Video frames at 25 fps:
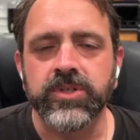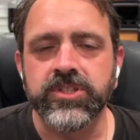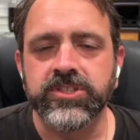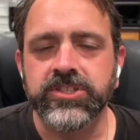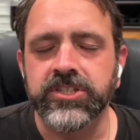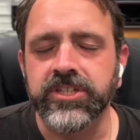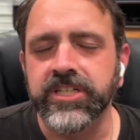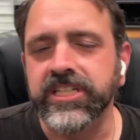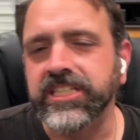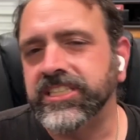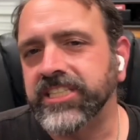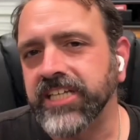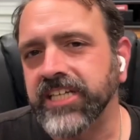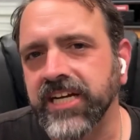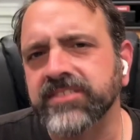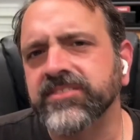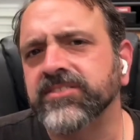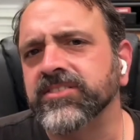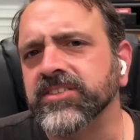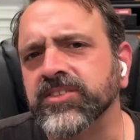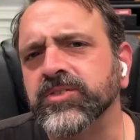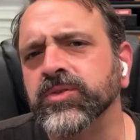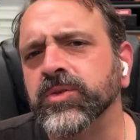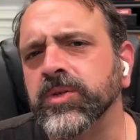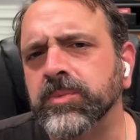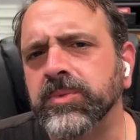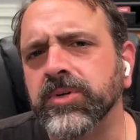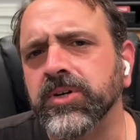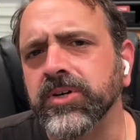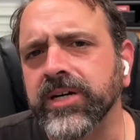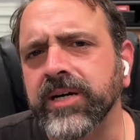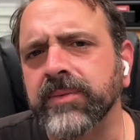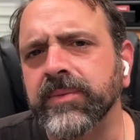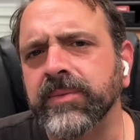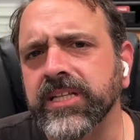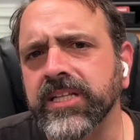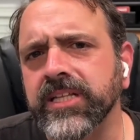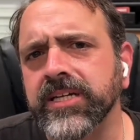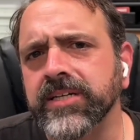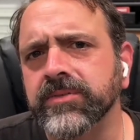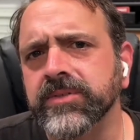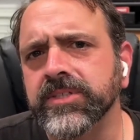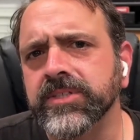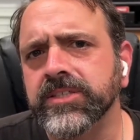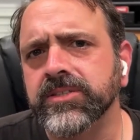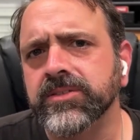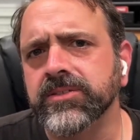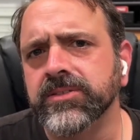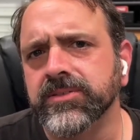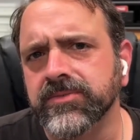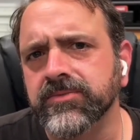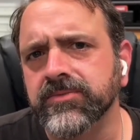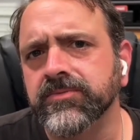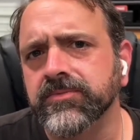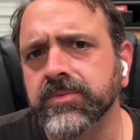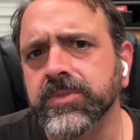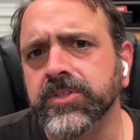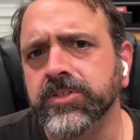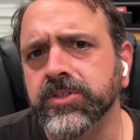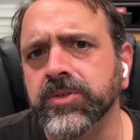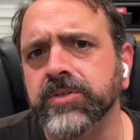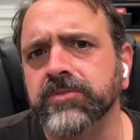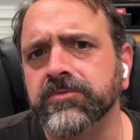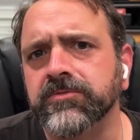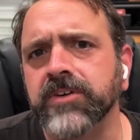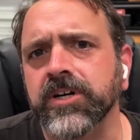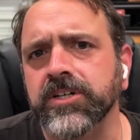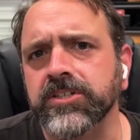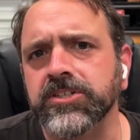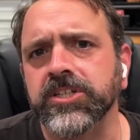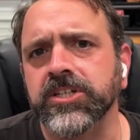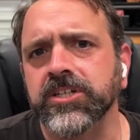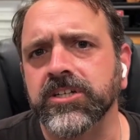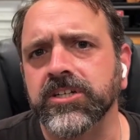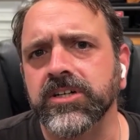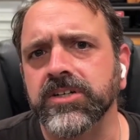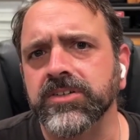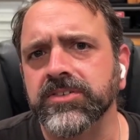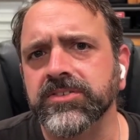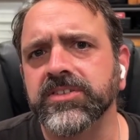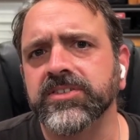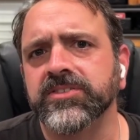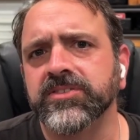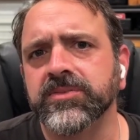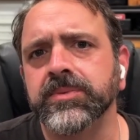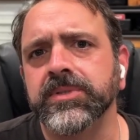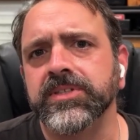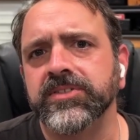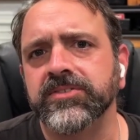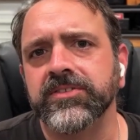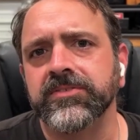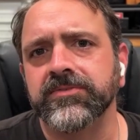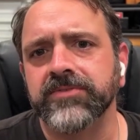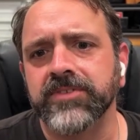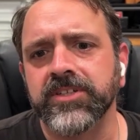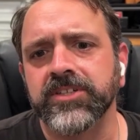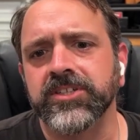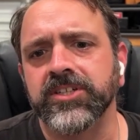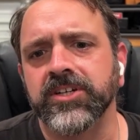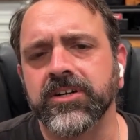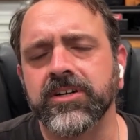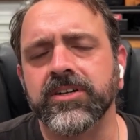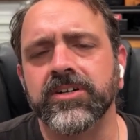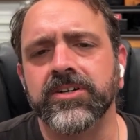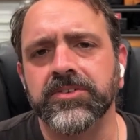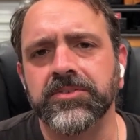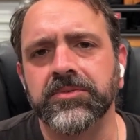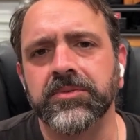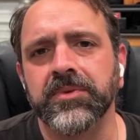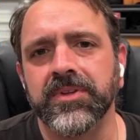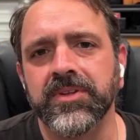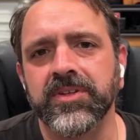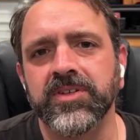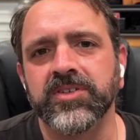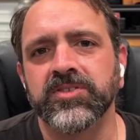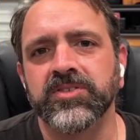we're turning chats into a programming language. We're doing function calls, explicit function calls with